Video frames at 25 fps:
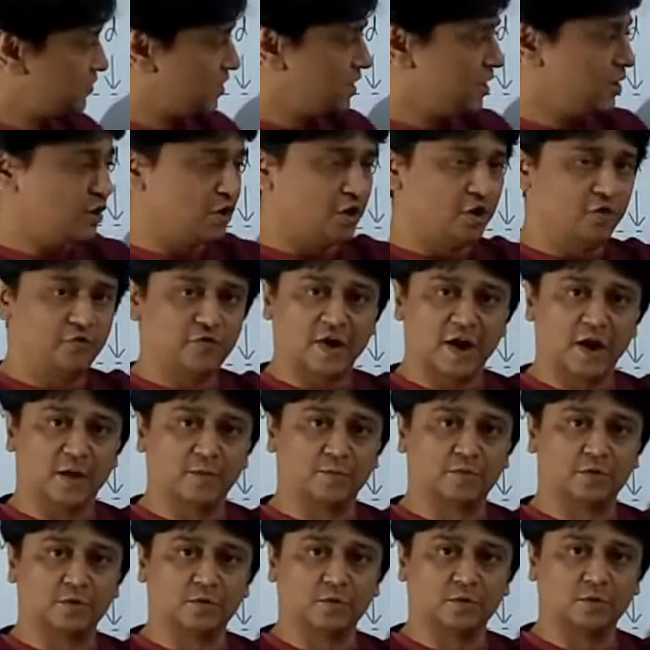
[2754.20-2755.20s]
front of
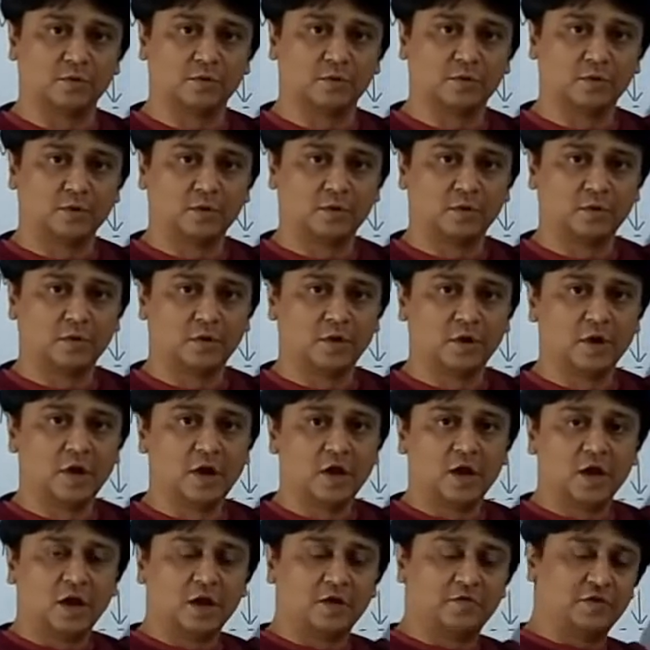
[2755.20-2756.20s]
M2.
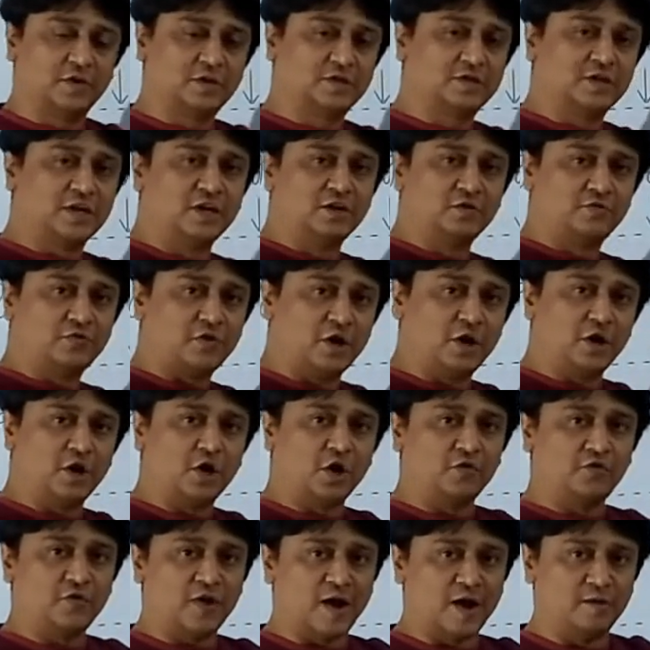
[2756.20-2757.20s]
If it's in front
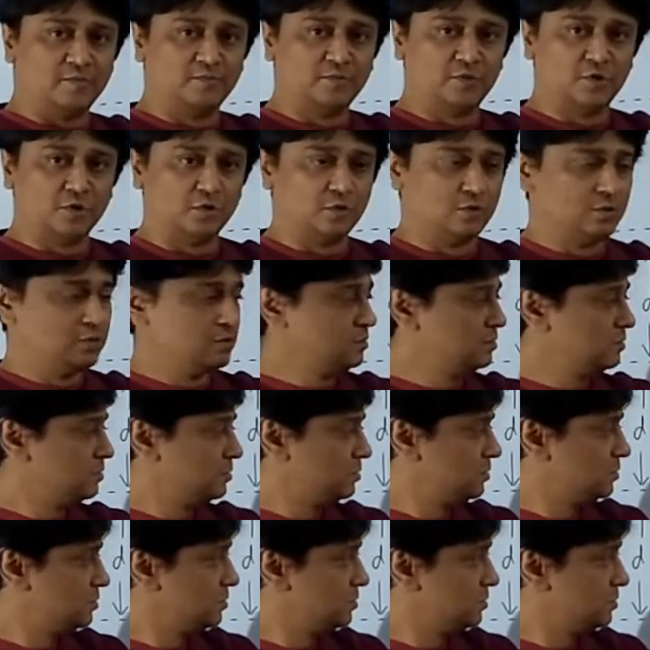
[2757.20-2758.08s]
of M2,